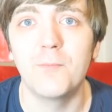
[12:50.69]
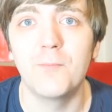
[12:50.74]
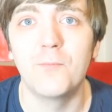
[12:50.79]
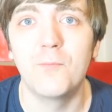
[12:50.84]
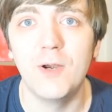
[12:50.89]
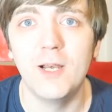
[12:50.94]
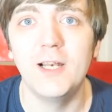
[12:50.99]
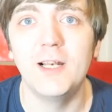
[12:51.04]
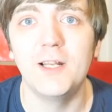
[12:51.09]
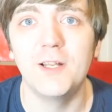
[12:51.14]

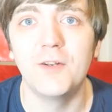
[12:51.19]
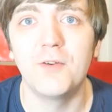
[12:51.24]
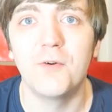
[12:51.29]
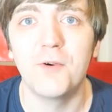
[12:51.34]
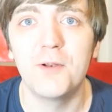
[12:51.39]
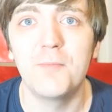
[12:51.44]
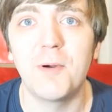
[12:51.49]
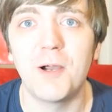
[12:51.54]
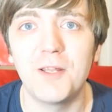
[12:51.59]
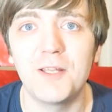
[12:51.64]
really
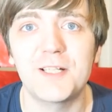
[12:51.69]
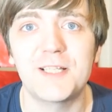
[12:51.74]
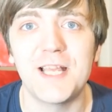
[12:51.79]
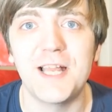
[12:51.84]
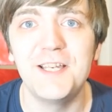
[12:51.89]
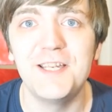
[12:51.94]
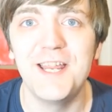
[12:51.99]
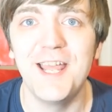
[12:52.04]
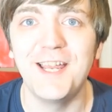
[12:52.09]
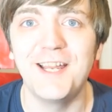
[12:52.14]
annoyed by this
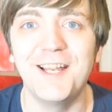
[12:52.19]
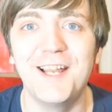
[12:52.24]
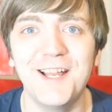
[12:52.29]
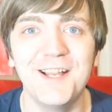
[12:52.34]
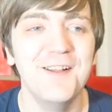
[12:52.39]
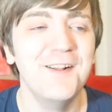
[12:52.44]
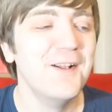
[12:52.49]
ending.